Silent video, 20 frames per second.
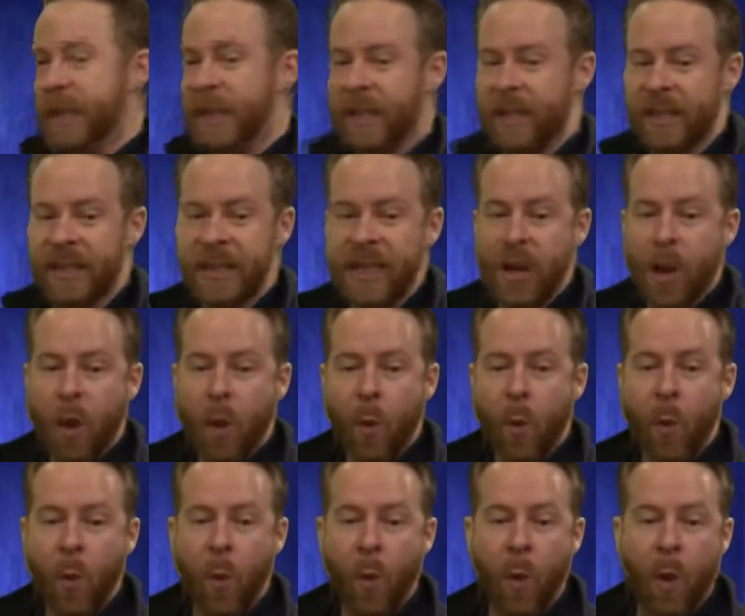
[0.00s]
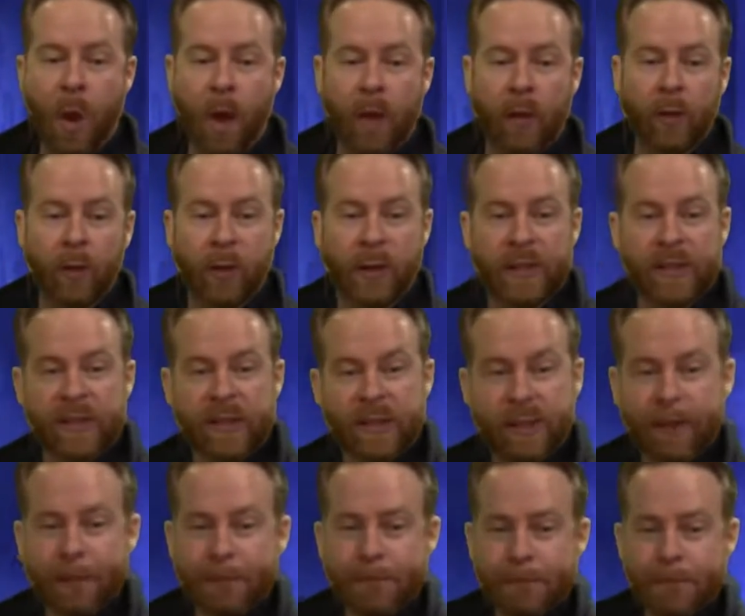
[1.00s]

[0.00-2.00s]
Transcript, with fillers: It's the walrus.